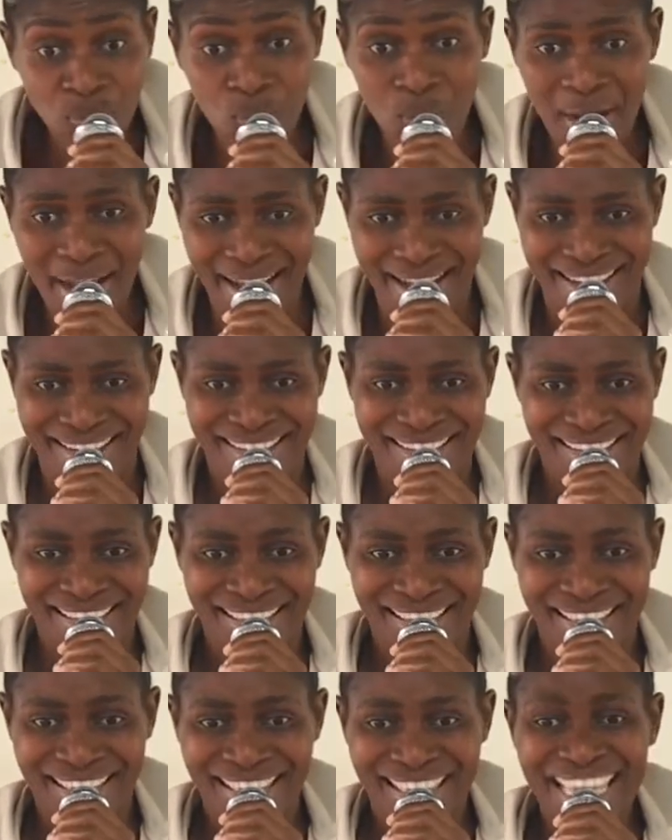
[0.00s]
you are.
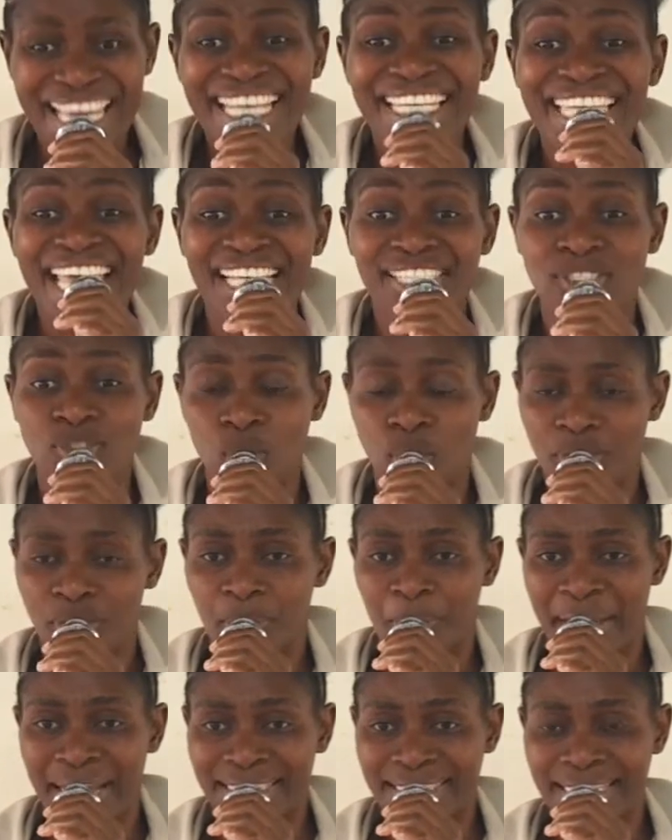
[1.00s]
It does
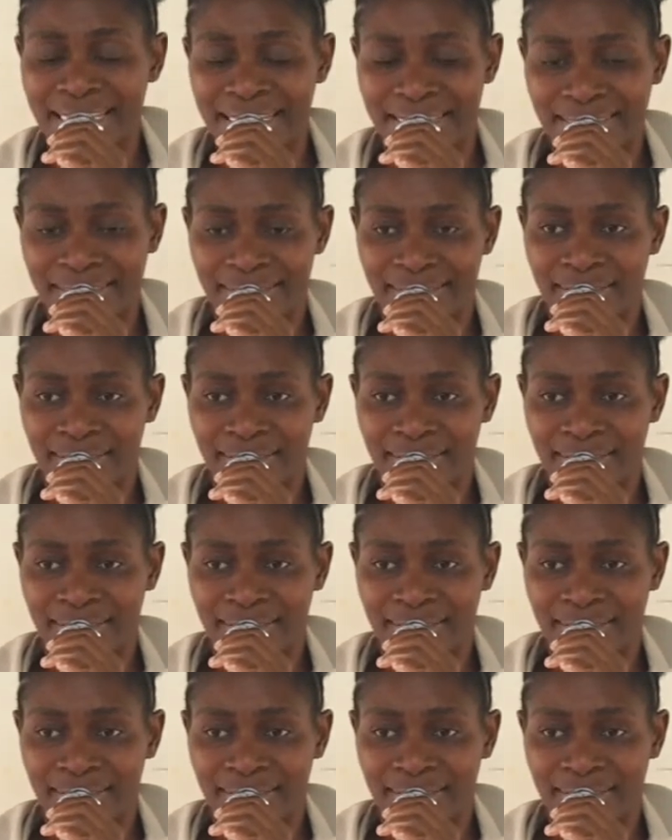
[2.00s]
not matter.